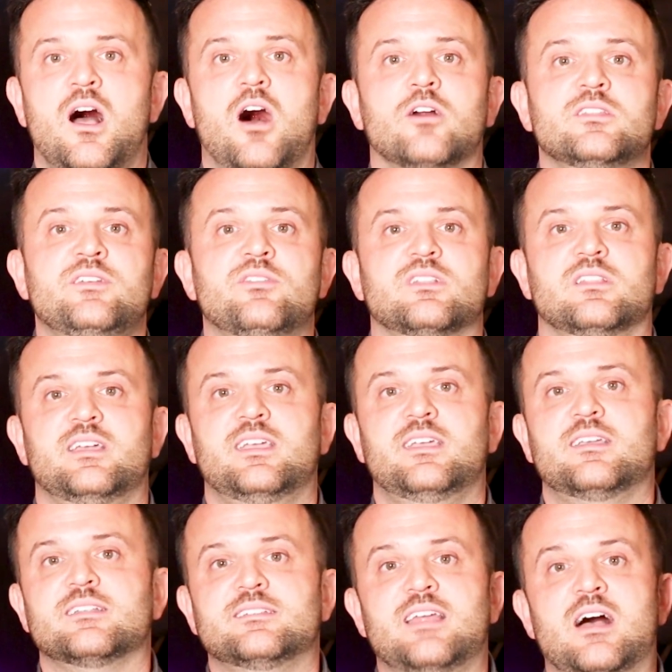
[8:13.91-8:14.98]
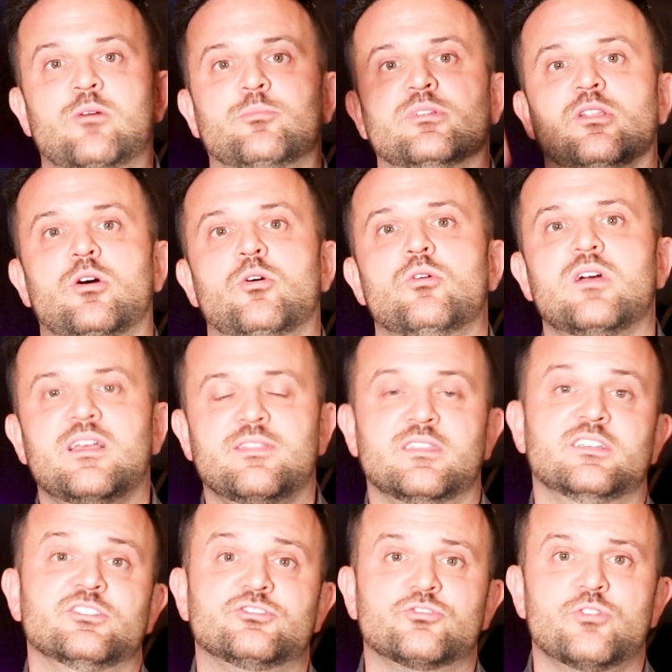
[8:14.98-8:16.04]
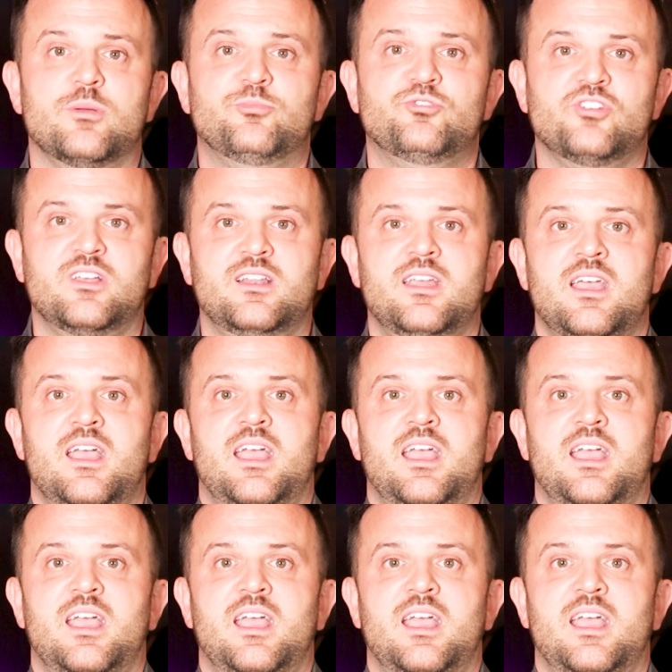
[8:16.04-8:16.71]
I'll leave a link down below in the description.